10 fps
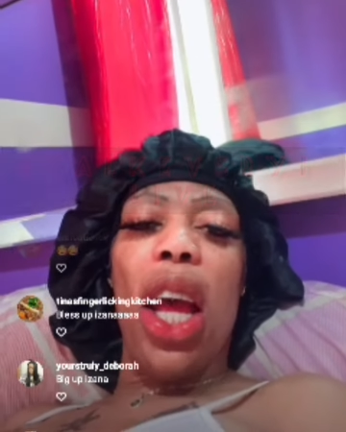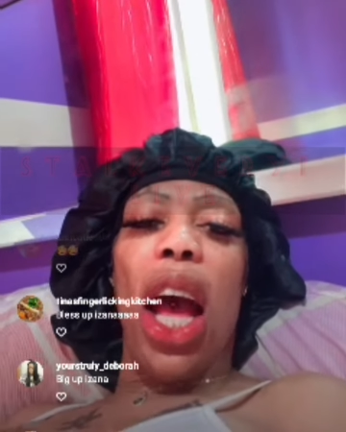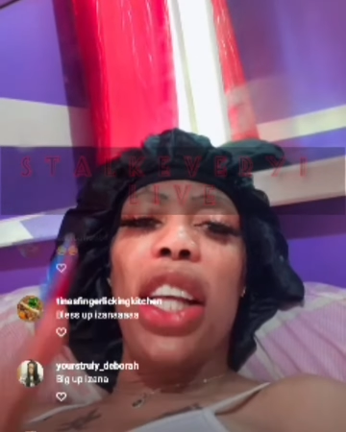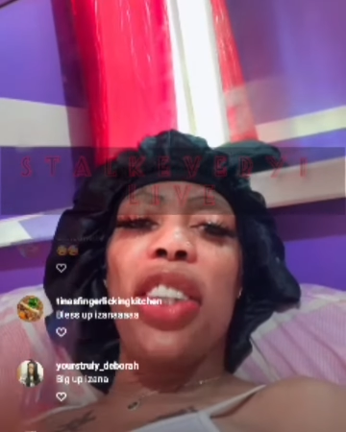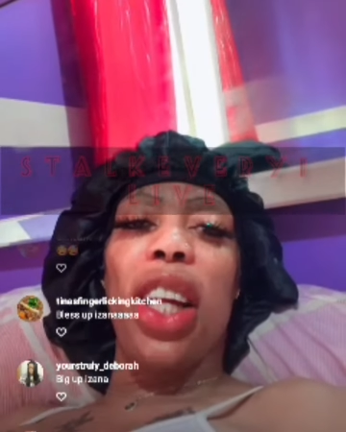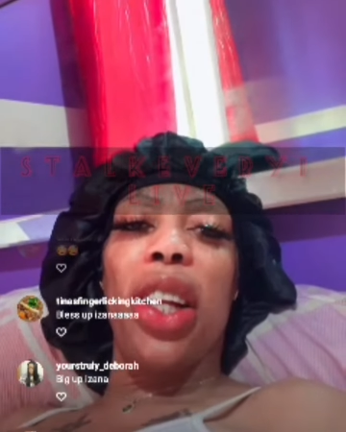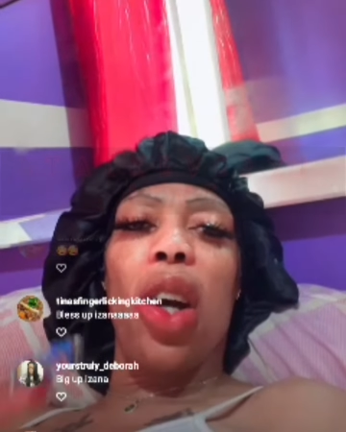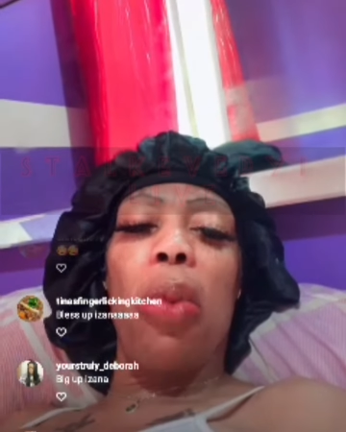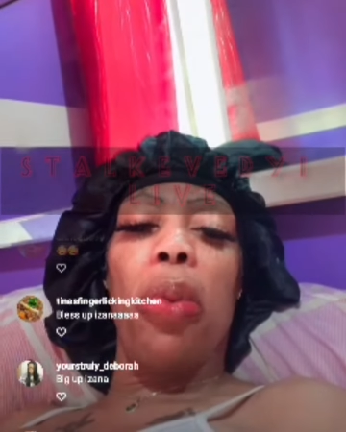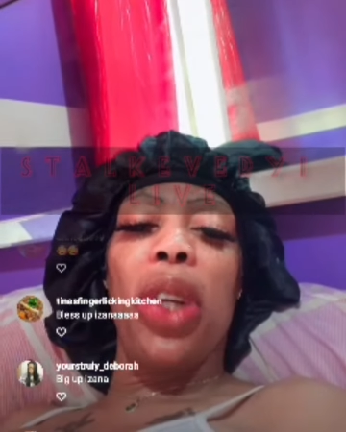Either they
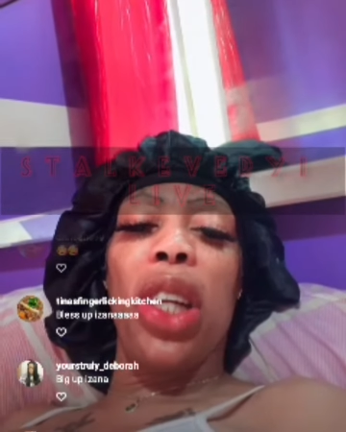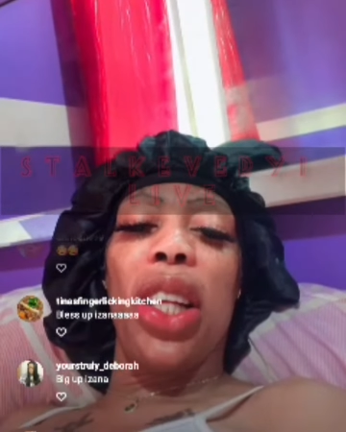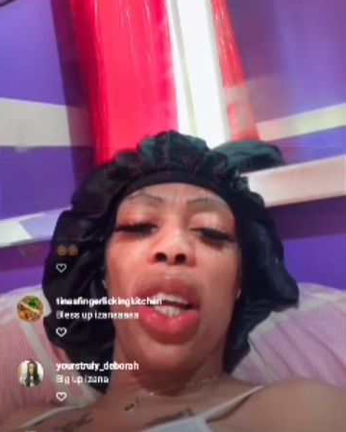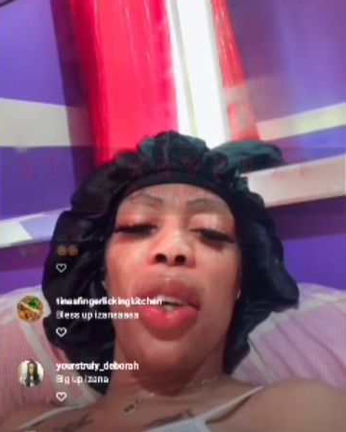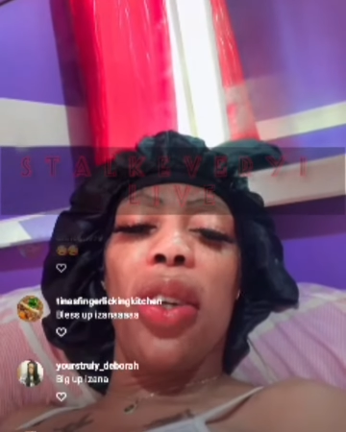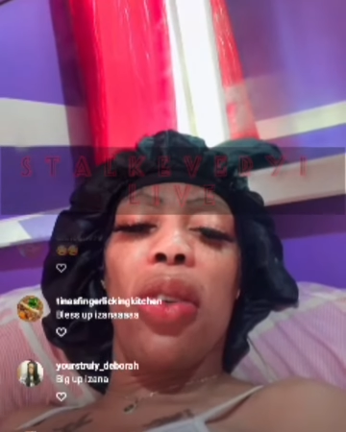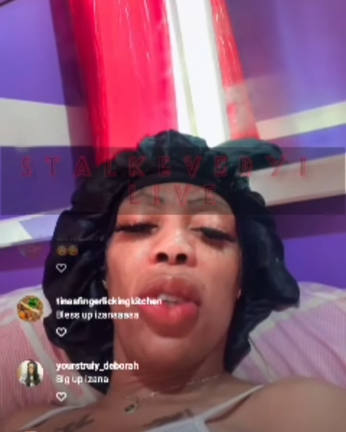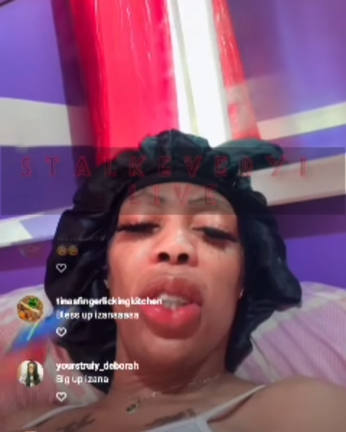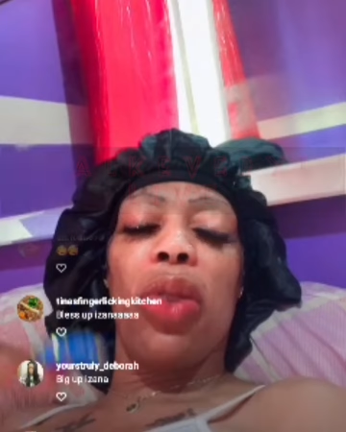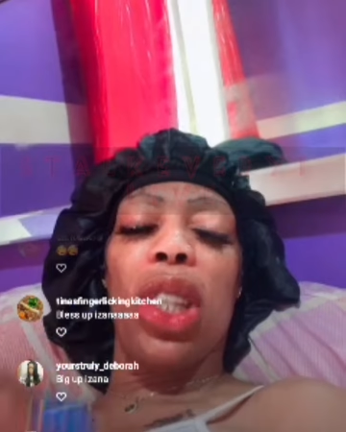come up the other day
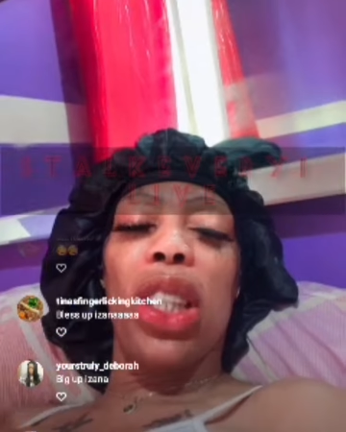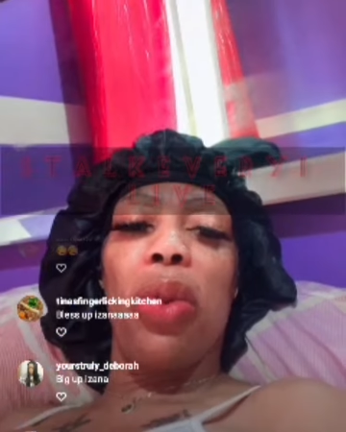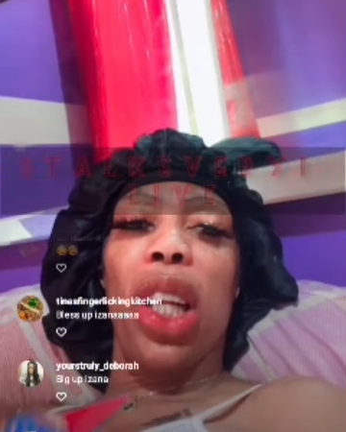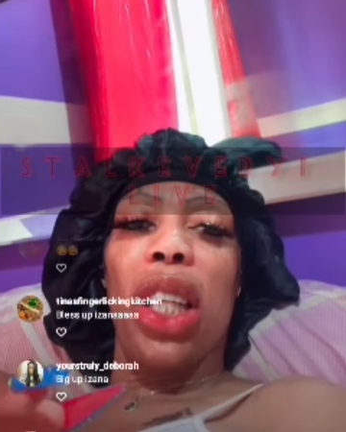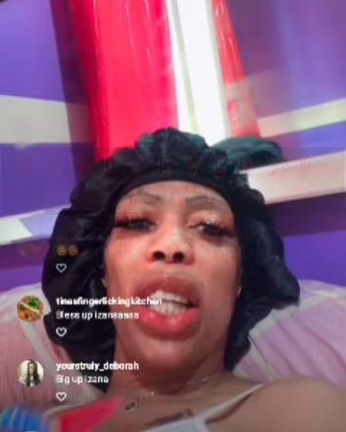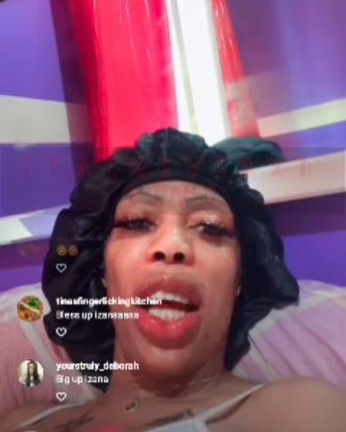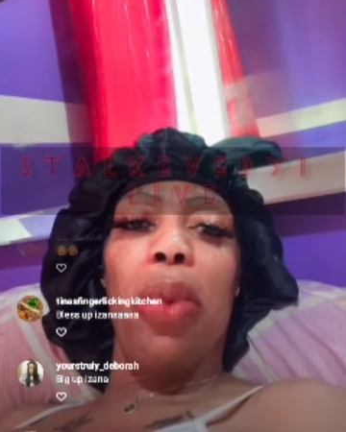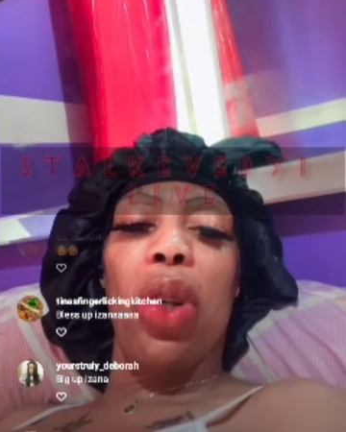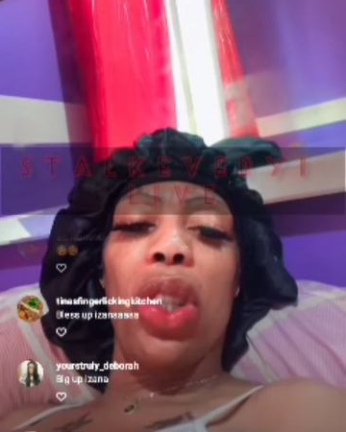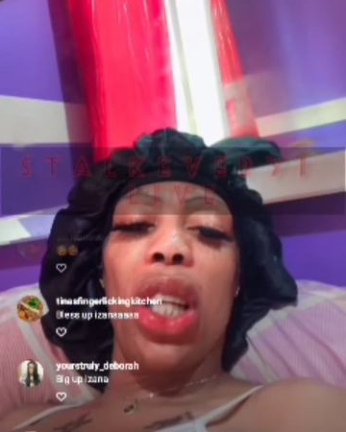when when time we did I talk
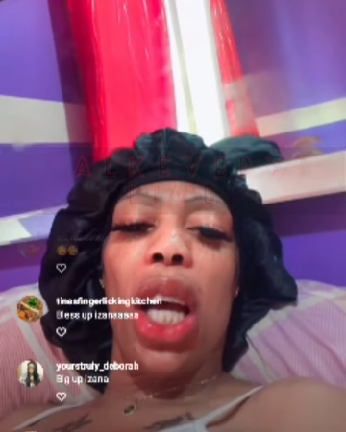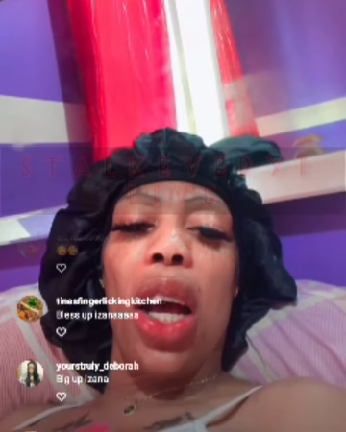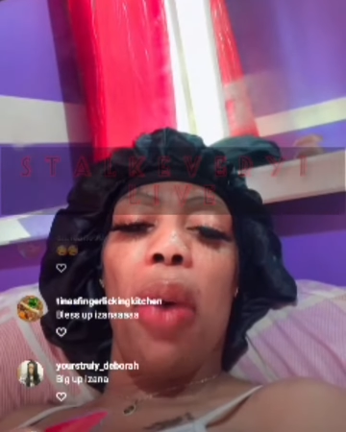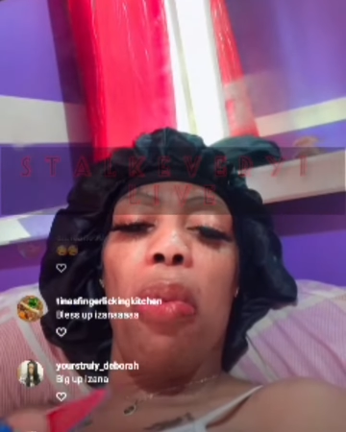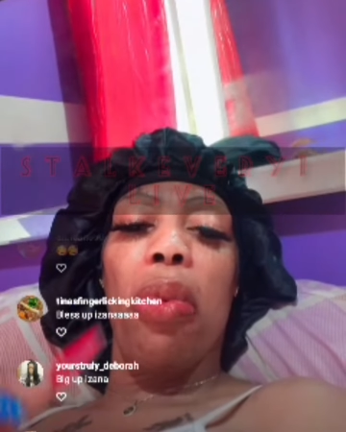about the um